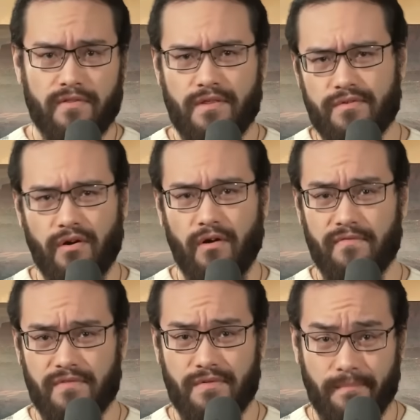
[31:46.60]
these
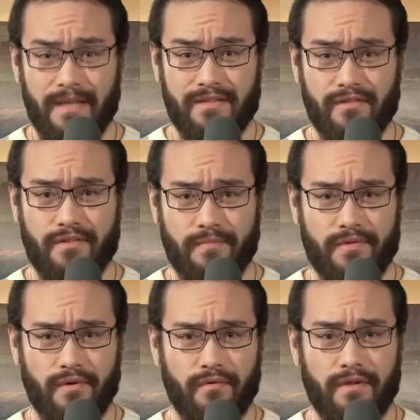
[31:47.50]
coffins meant to the
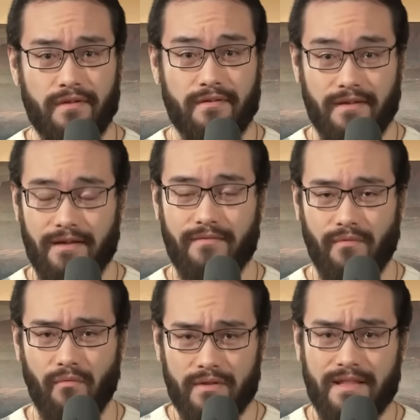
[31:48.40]
Smithsonian,
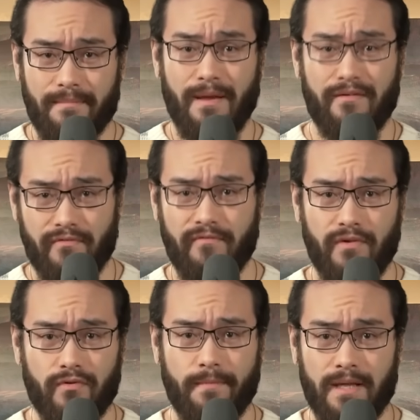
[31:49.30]
and what they may have
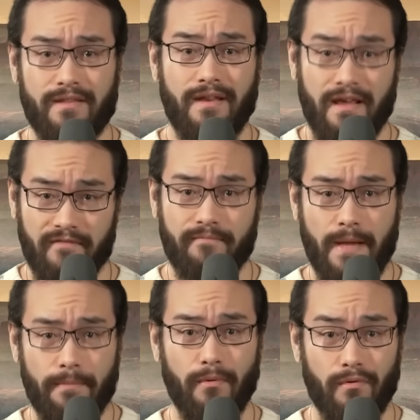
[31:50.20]
revealed about the native
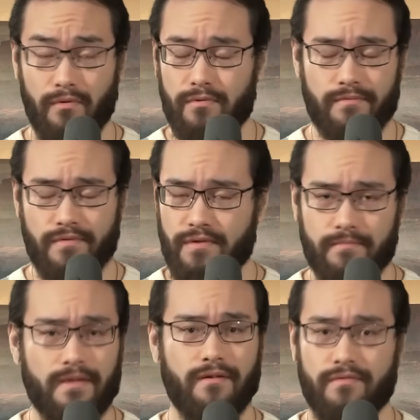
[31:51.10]
people or
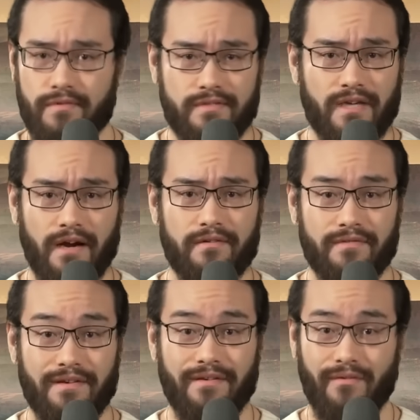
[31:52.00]
something else
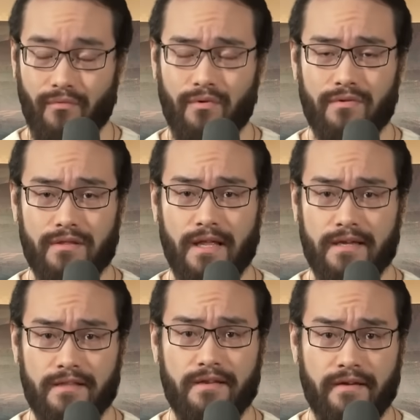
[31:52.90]
entirely, we'll
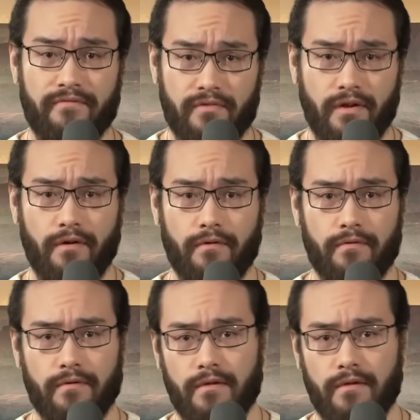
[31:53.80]
likely never know.